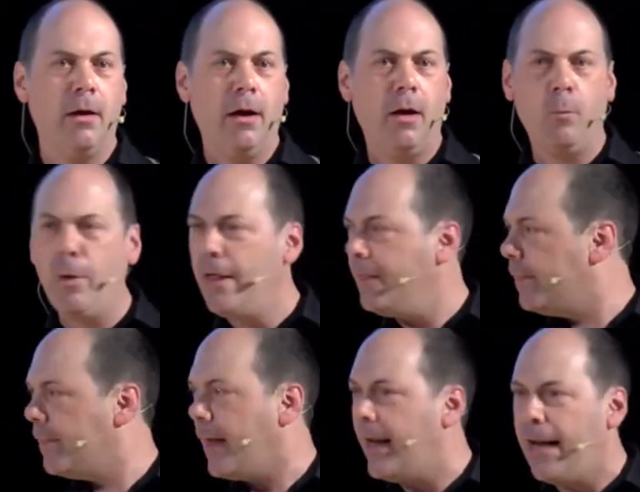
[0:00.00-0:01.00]
And when
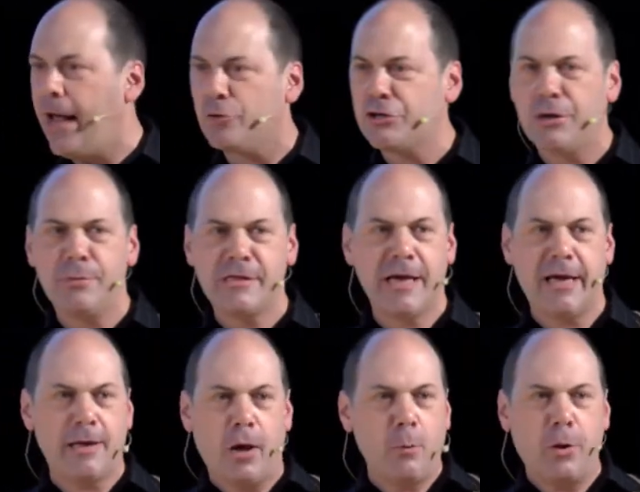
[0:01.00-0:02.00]
they announced she was dead,
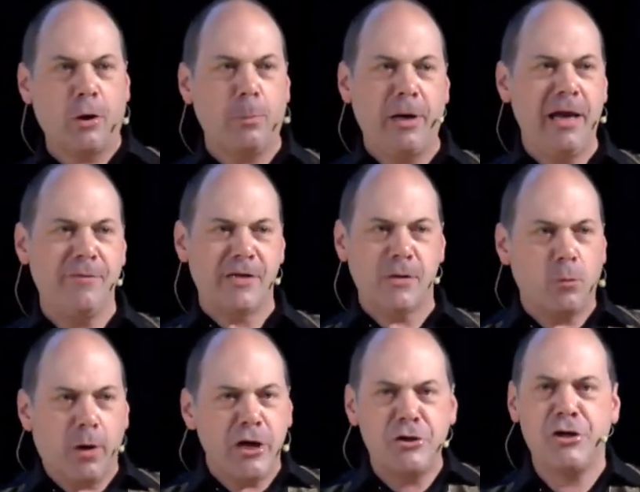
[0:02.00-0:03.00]
no one could believe it. So,
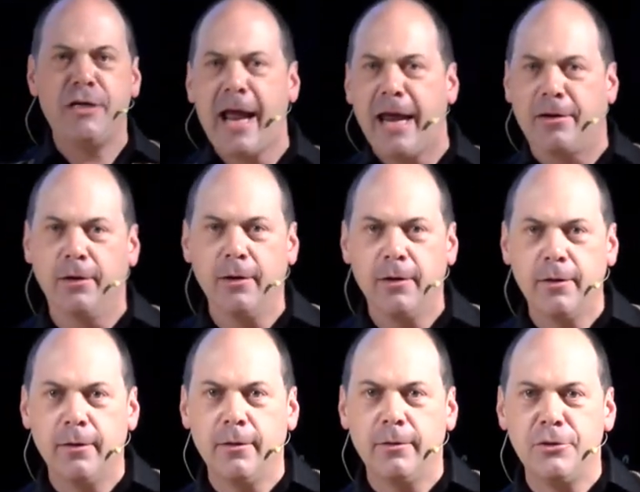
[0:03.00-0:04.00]
why is she dead?
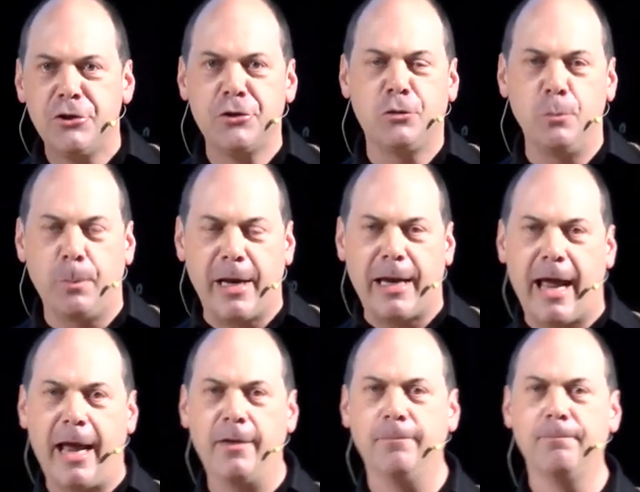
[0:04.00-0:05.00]
She shouldn't be
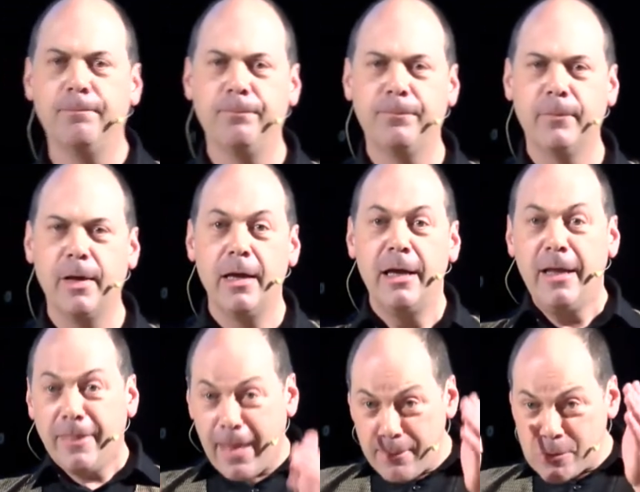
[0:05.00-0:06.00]
dead.
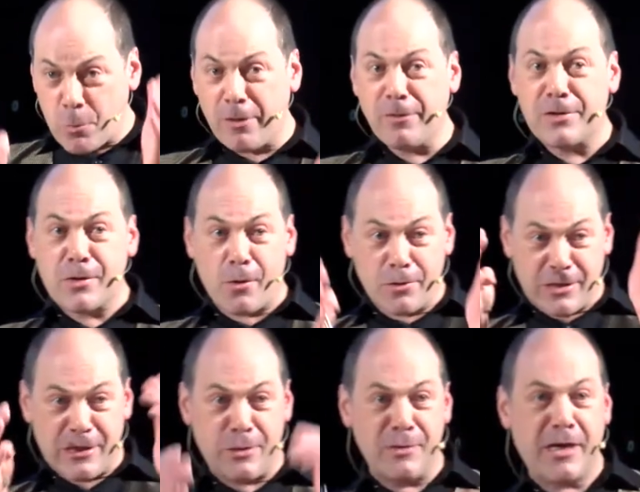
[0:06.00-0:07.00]
There was one of the
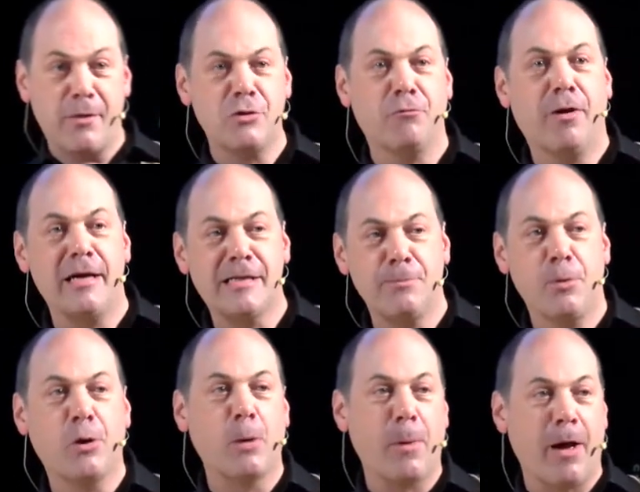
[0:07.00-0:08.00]
doctors who was going to write a
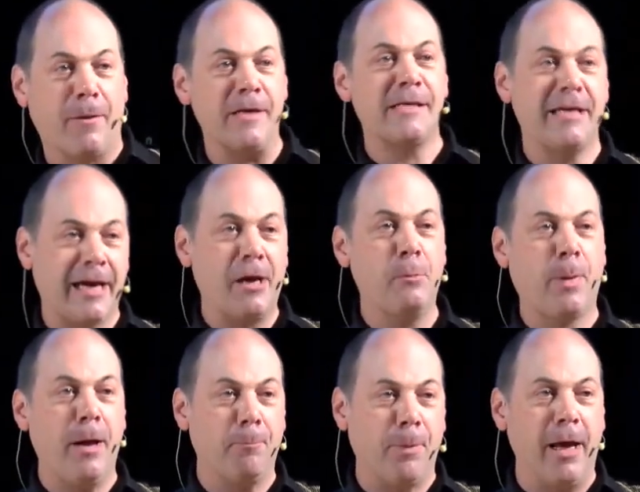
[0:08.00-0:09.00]
book about this and go
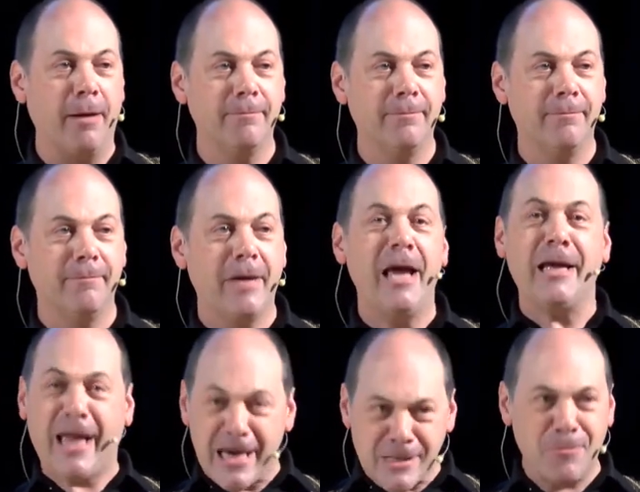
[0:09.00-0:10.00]
public.
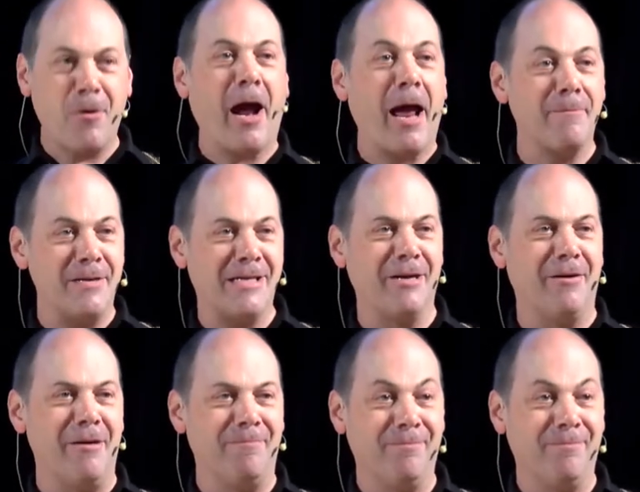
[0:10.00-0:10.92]
Guess what happened to him?